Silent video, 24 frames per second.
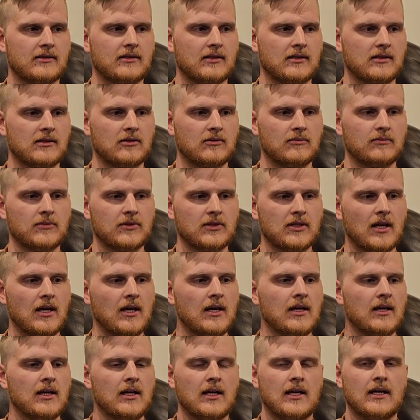systems
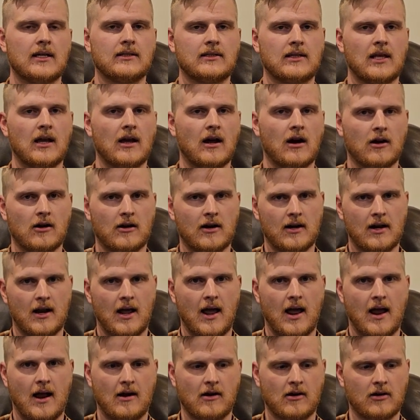is they are
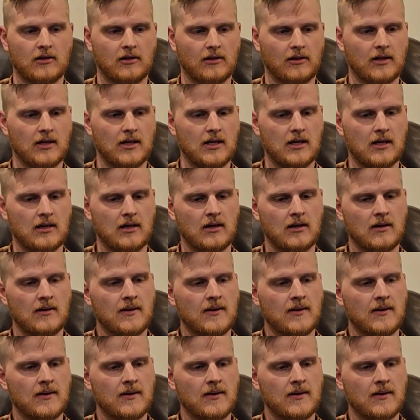inherently